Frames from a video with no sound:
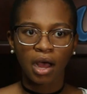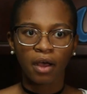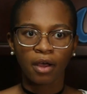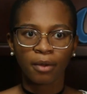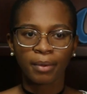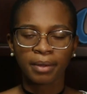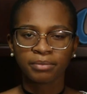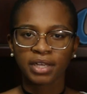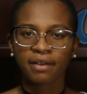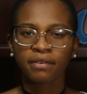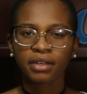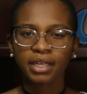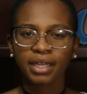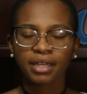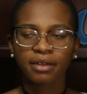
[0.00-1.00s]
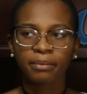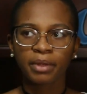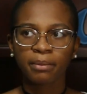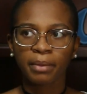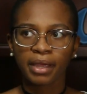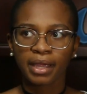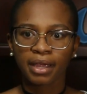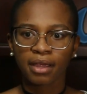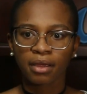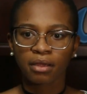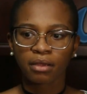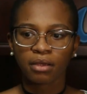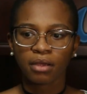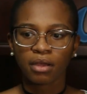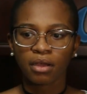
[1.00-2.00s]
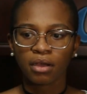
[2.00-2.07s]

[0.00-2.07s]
I'm definitely going to be making,